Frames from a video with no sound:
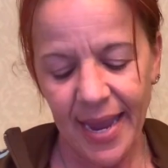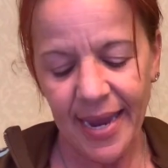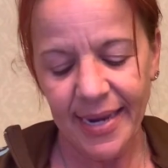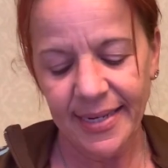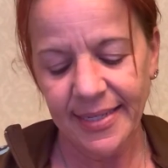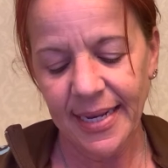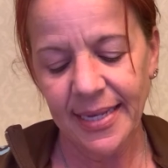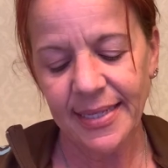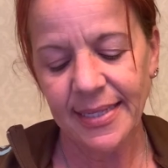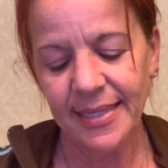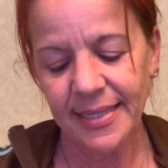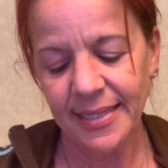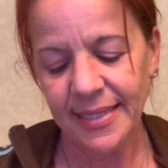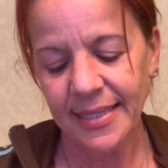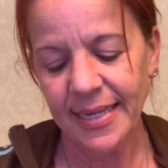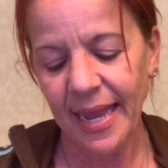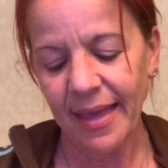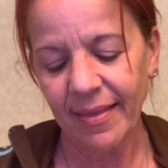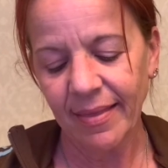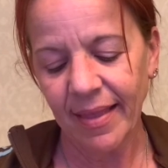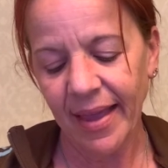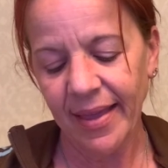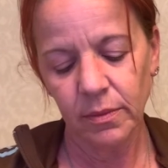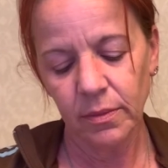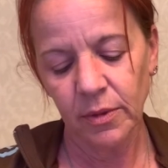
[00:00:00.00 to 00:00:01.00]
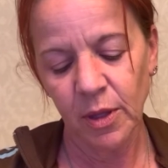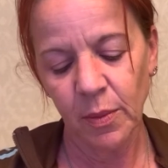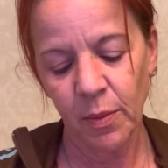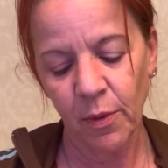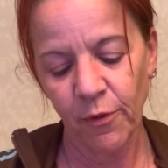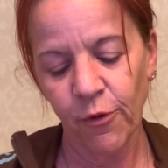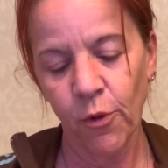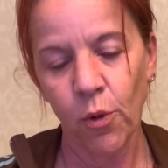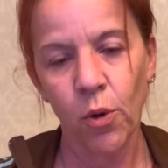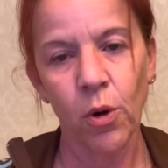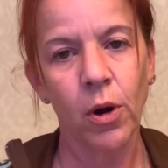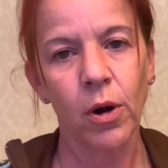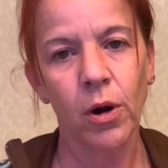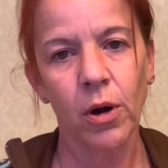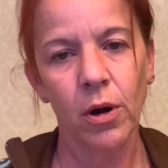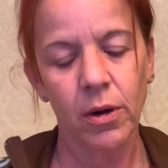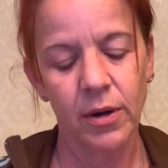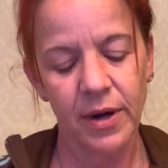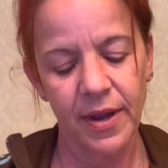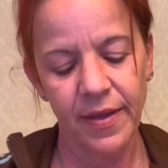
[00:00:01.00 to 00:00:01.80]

It doesn't say like the before